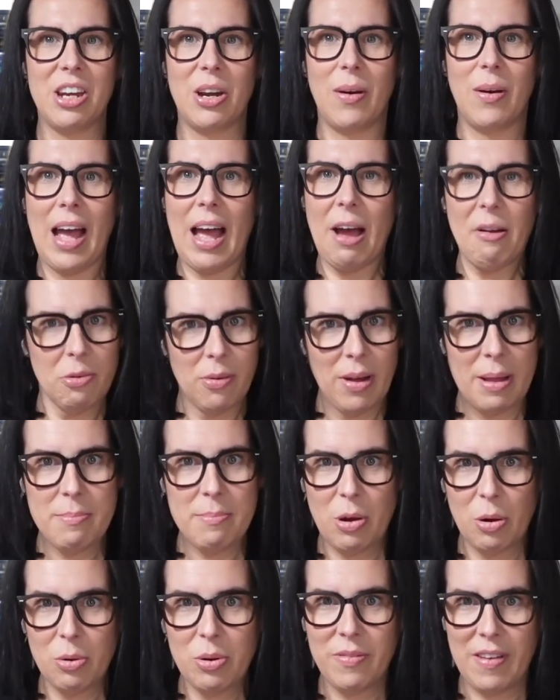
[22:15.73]
how do I
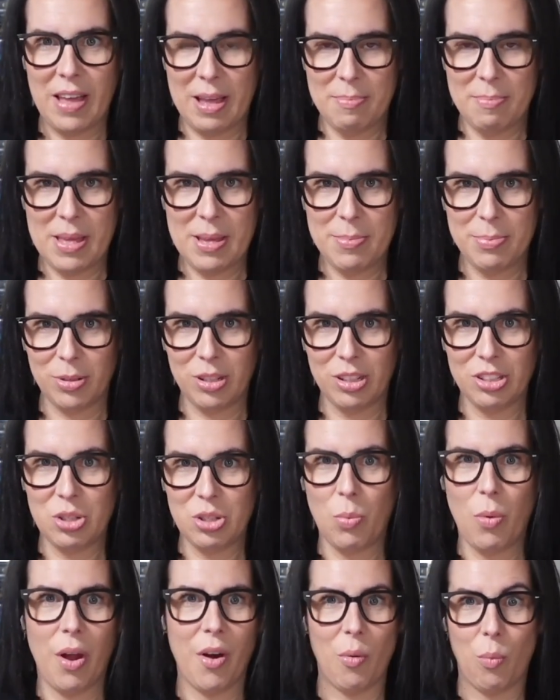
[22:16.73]
motivate people
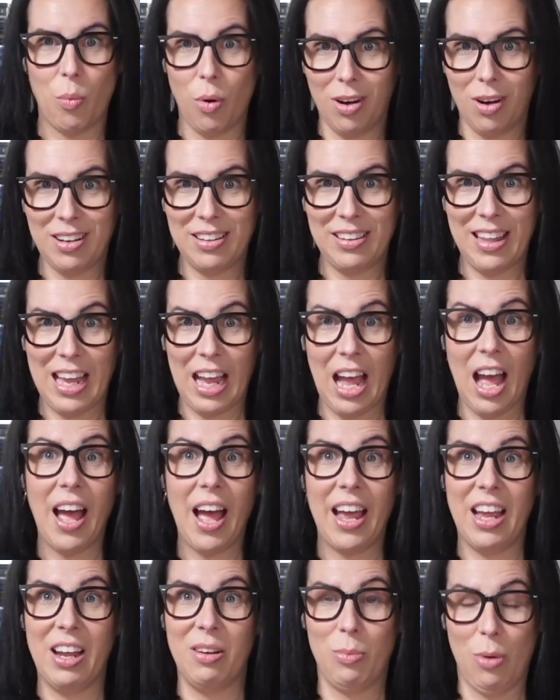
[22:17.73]
to want to work like
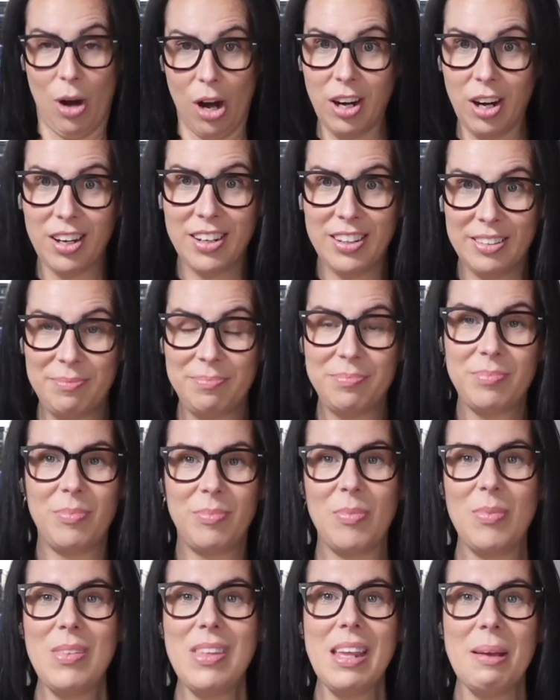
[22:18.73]
I work?
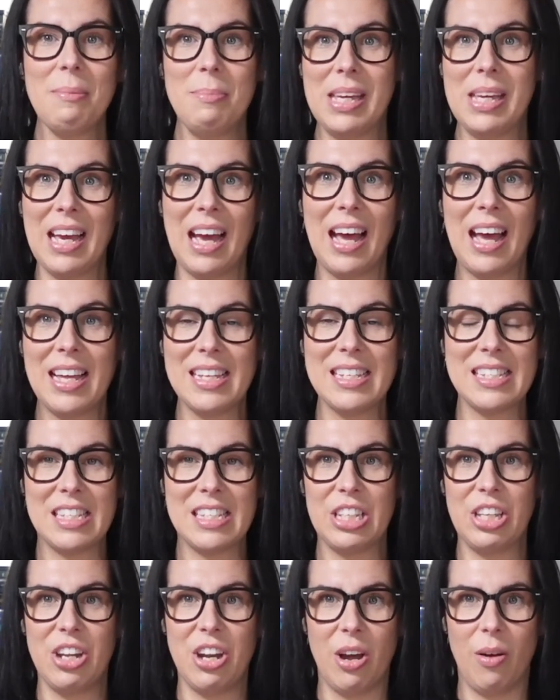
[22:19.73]
Because,
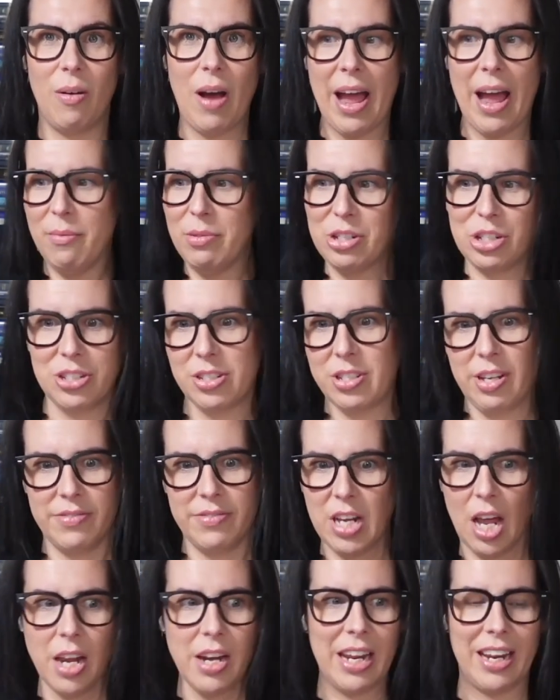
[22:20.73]
I would just have
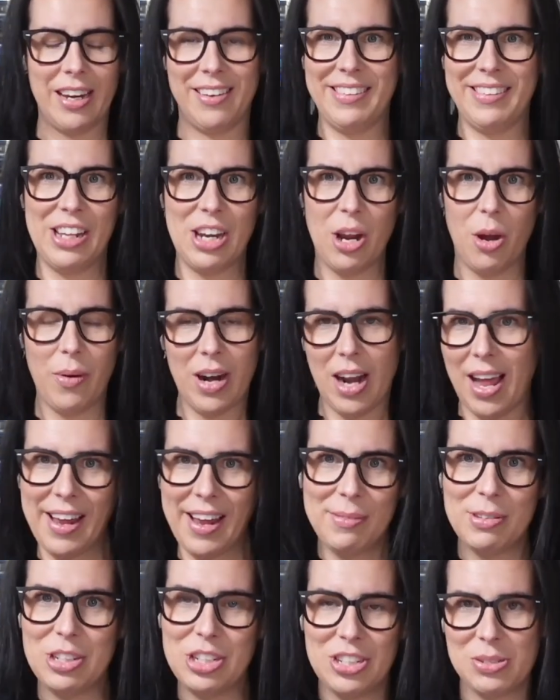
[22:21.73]
done it, and
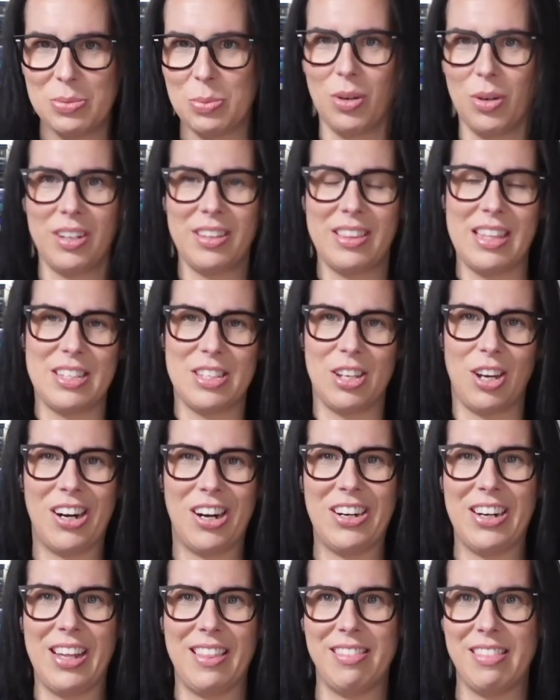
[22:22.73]
I would just work this
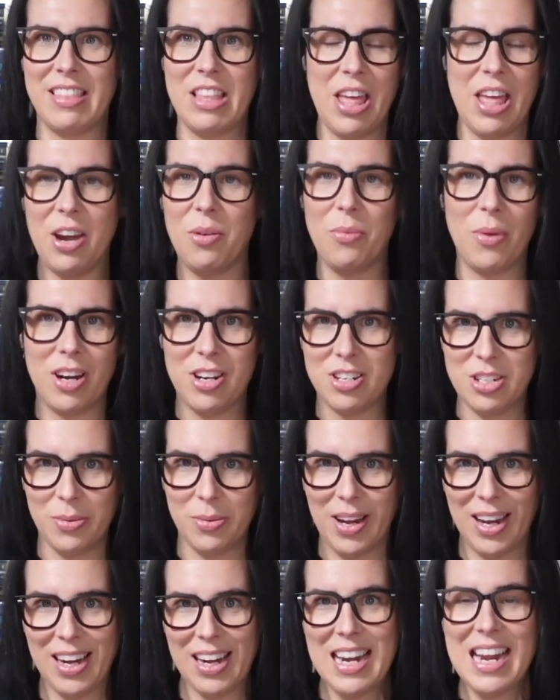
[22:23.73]
hard, and they don't want to
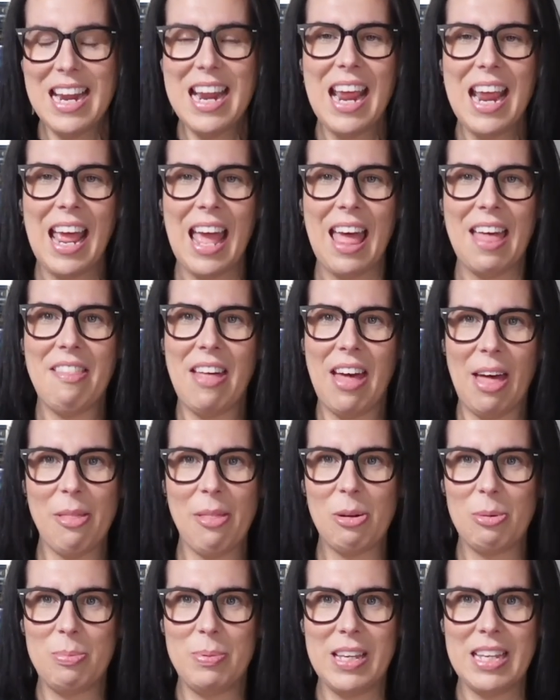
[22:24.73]
do it. And the
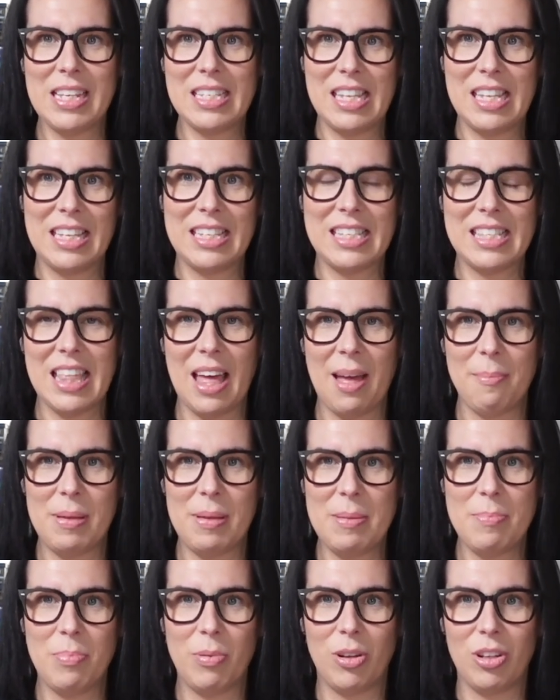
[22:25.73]
other piece is that
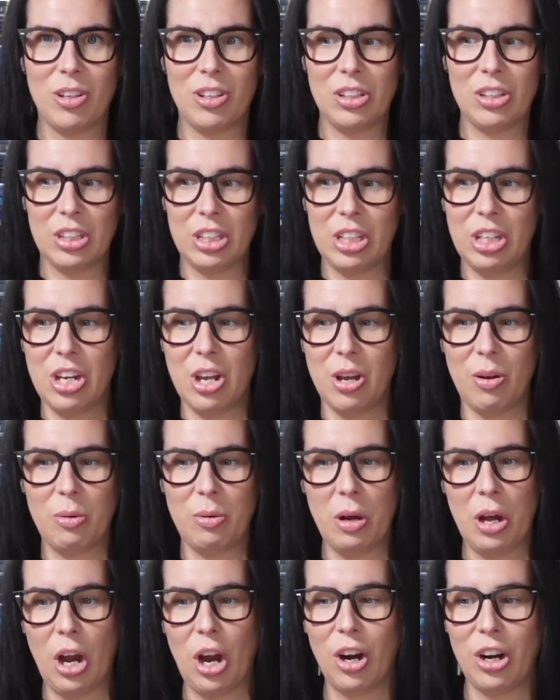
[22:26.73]
people,
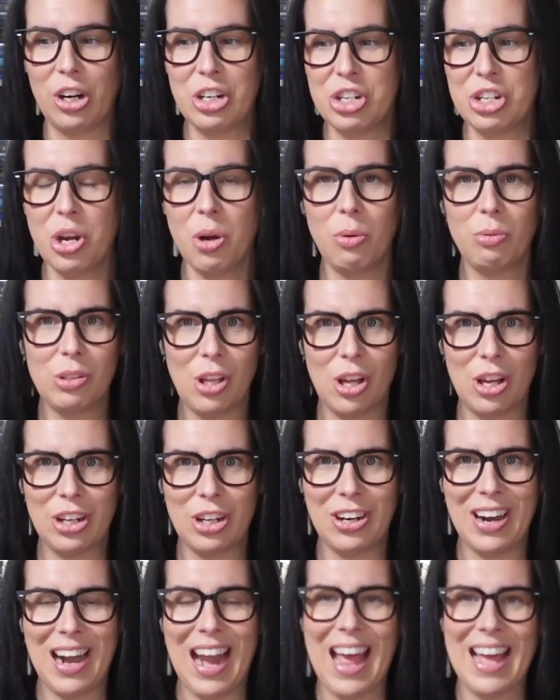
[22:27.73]
are no
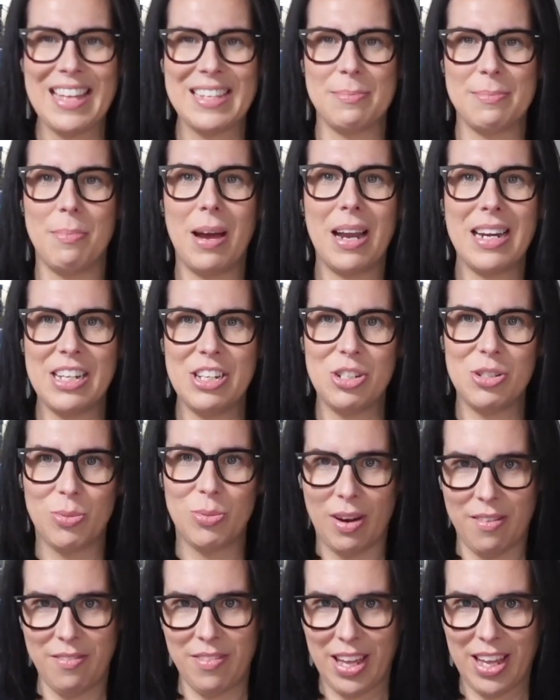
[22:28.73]
longer as money
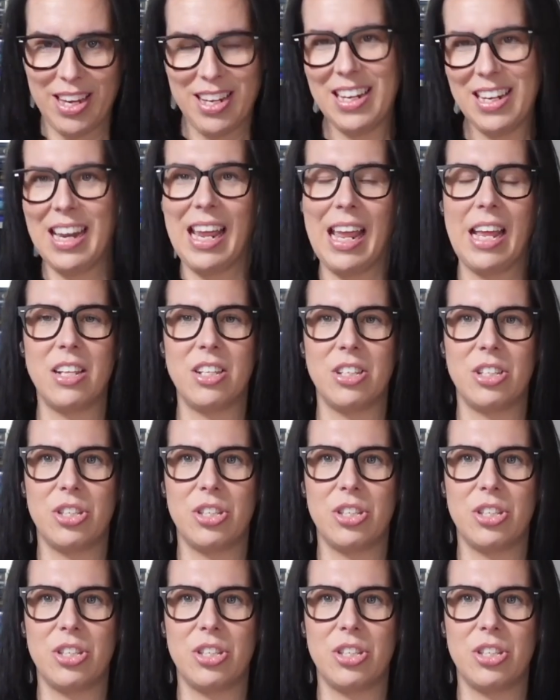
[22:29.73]
driven. And